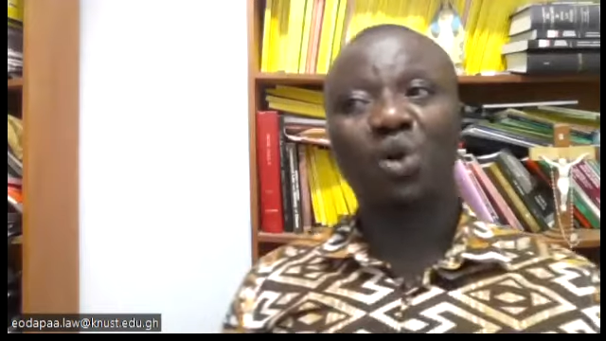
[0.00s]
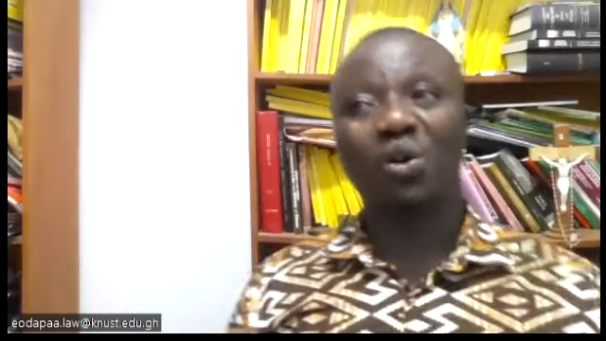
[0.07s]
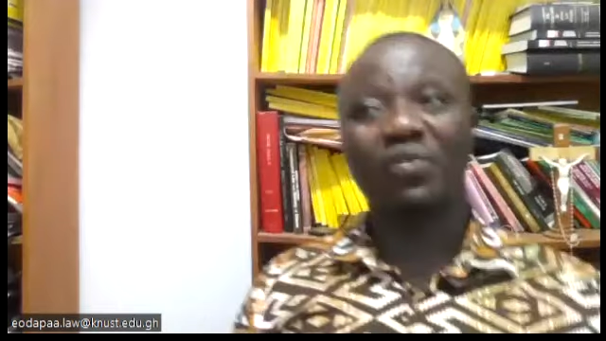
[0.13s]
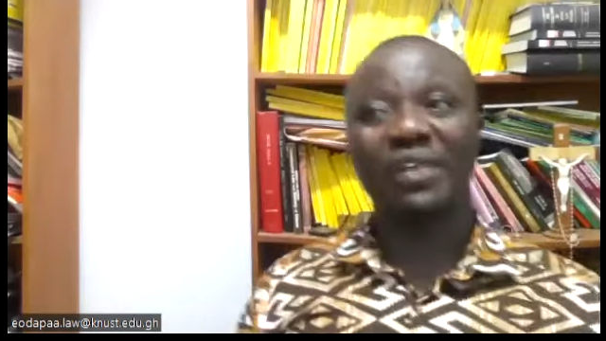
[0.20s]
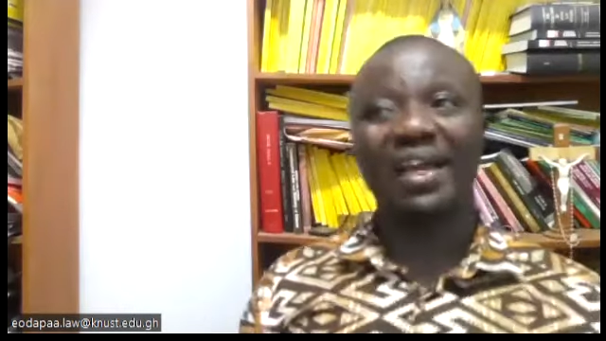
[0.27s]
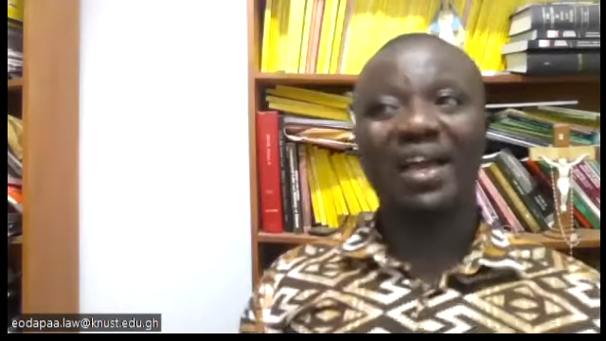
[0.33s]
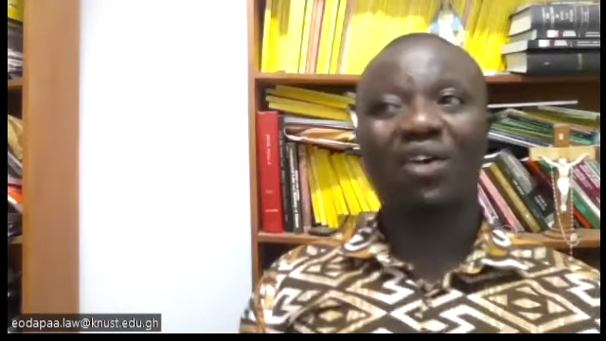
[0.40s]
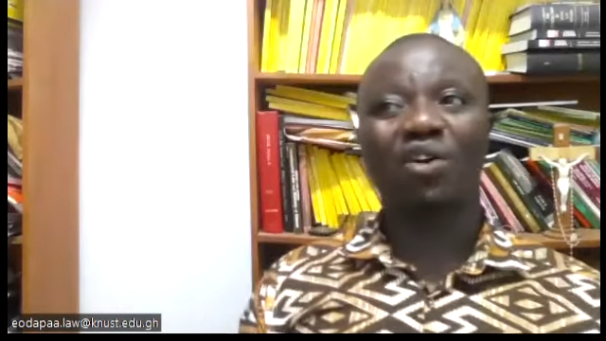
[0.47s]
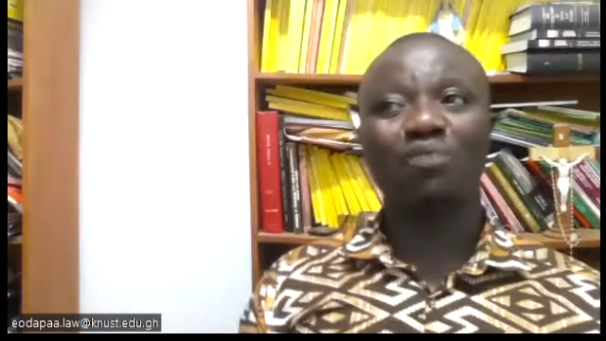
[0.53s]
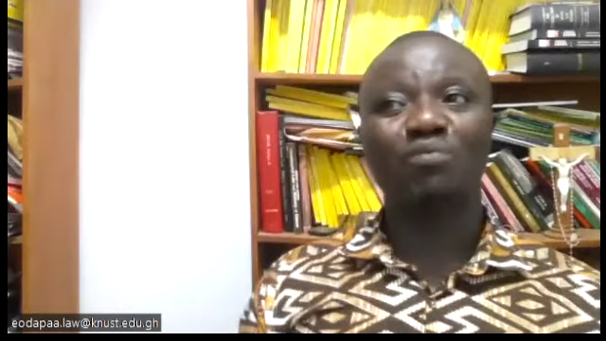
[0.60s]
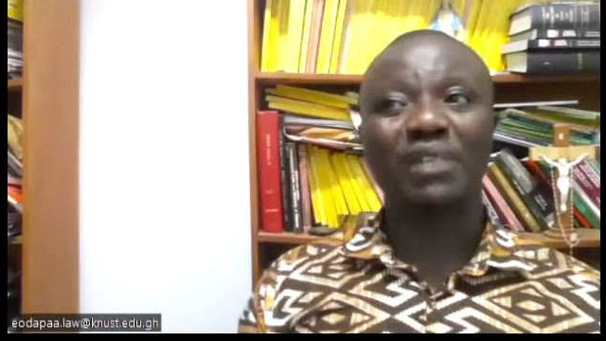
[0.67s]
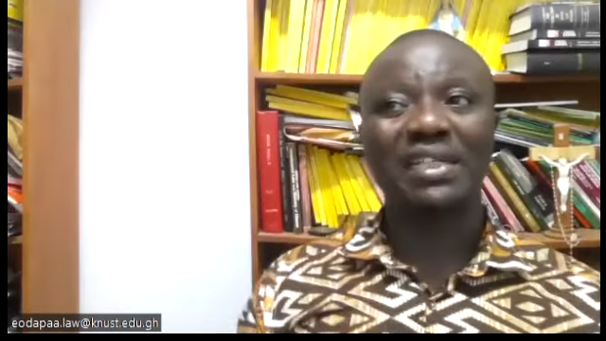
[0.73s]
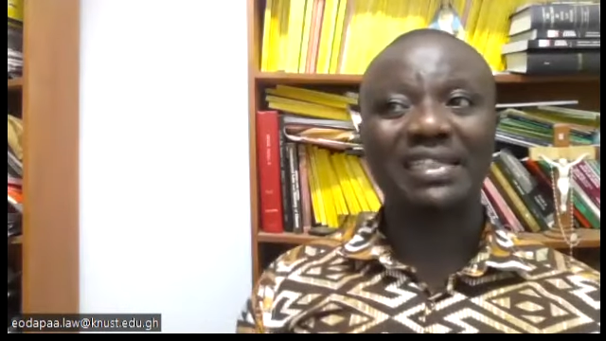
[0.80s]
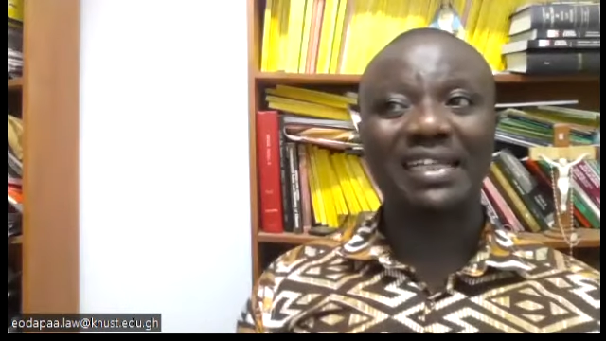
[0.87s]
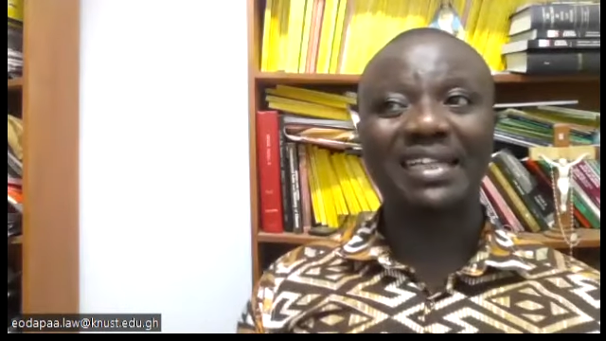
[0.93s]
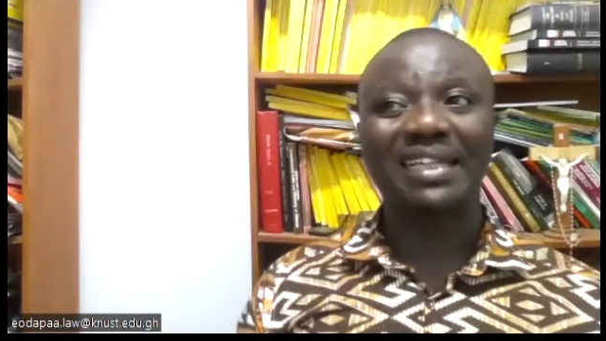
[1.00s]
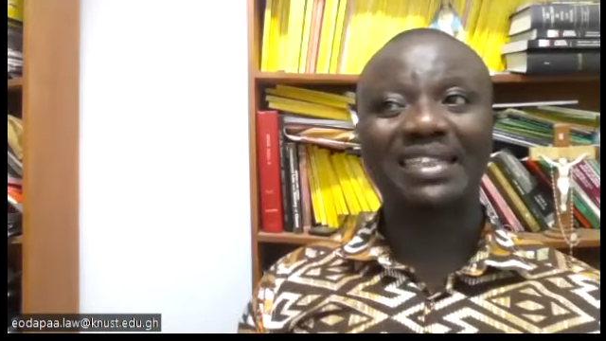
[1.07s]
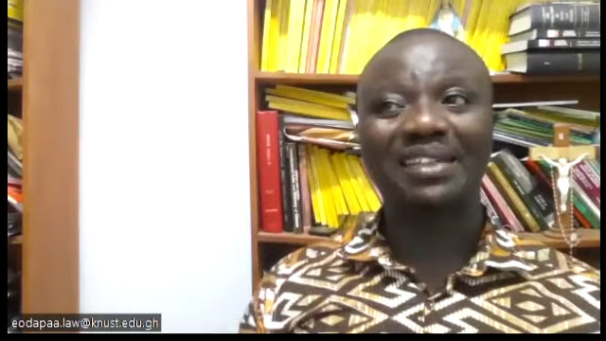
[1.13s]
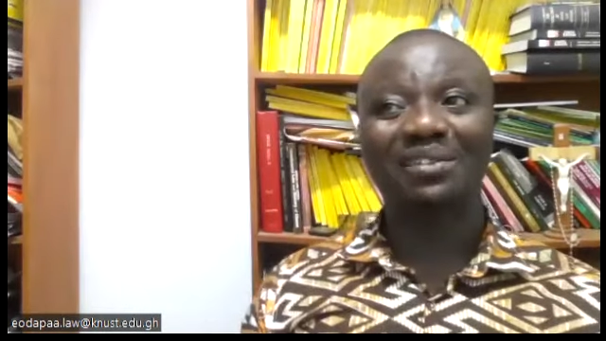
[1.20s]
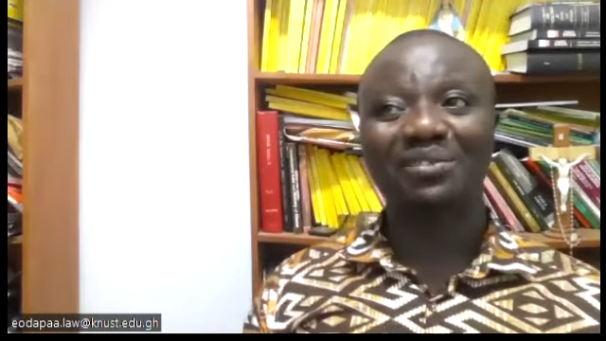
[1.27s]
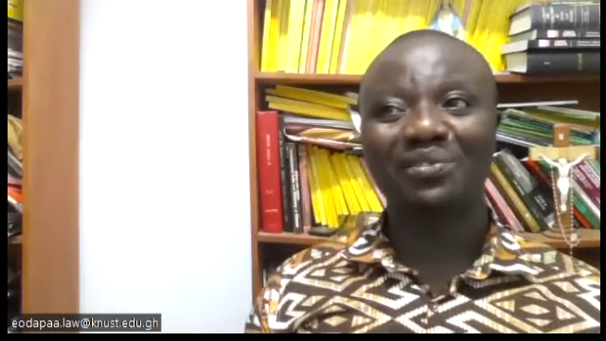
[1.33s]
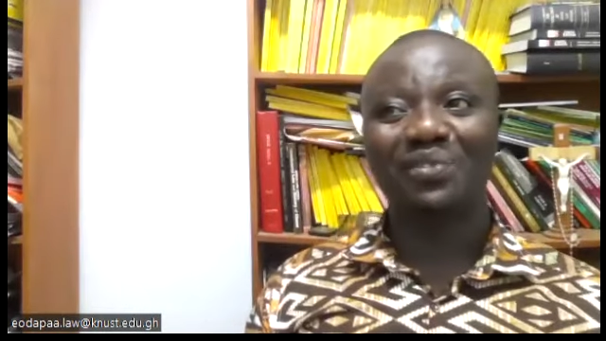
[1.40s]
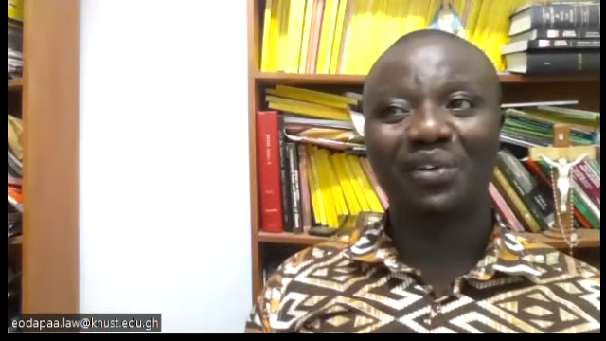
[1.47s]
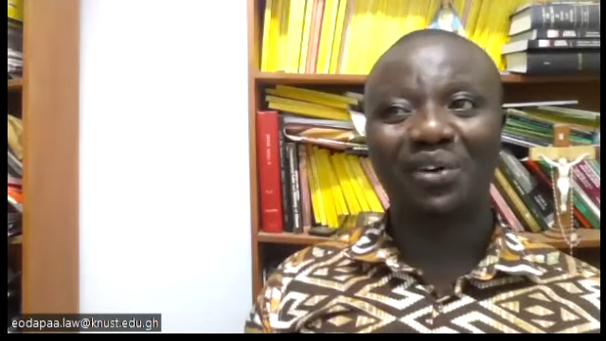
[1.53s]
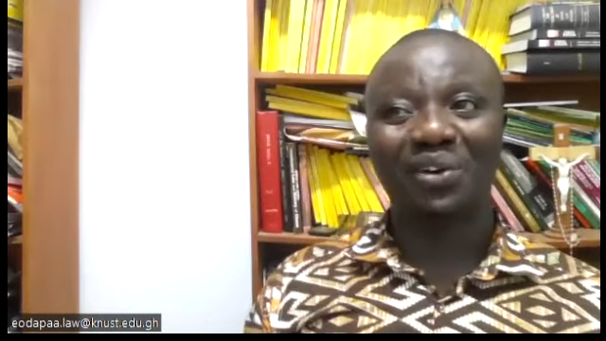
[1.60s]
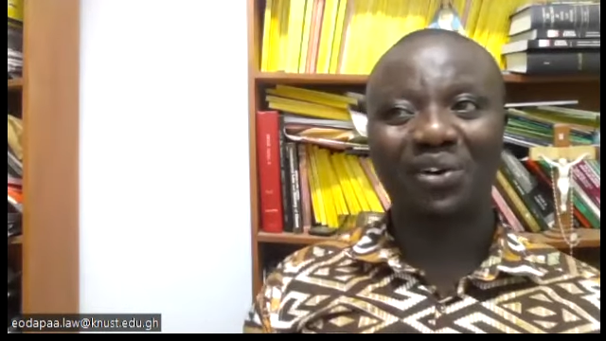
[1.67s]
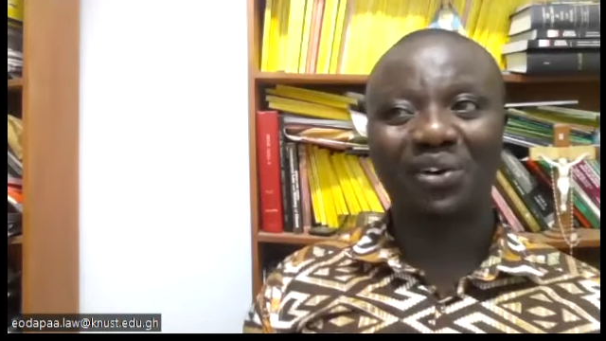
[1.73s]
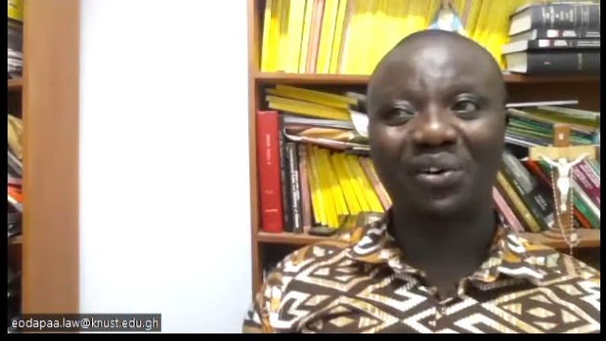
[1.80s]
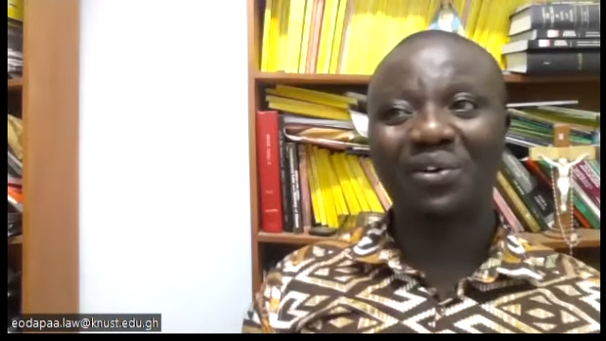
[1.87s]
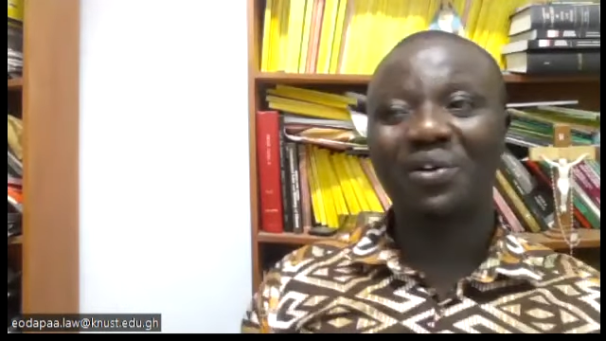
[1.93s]
of the compensation
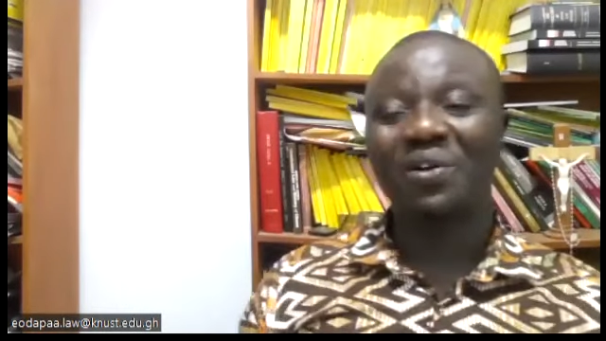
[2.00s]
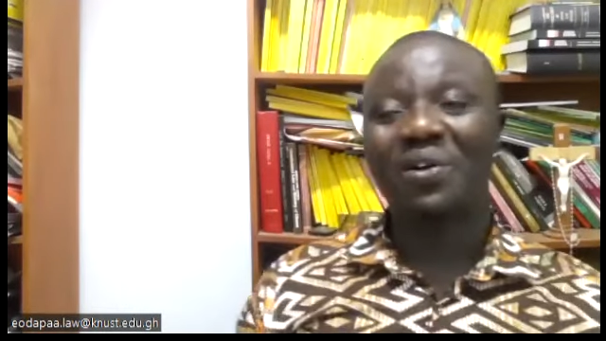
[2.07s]
for